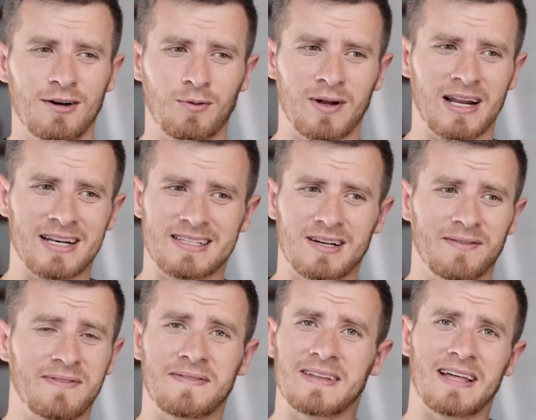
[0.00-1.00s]
Went on to sell
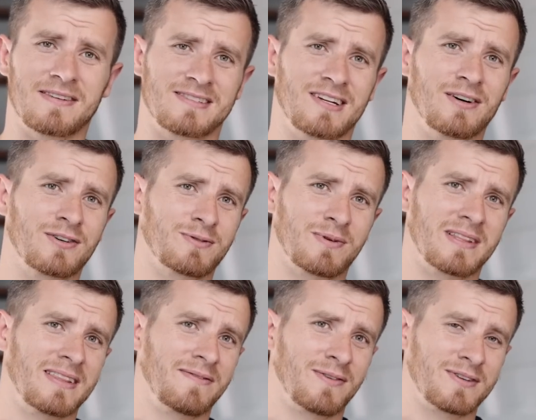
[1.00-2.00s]
fifty thousand dollars worth
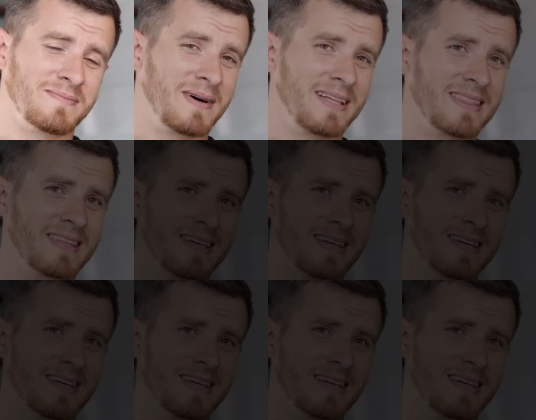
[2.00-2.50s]
in the first month.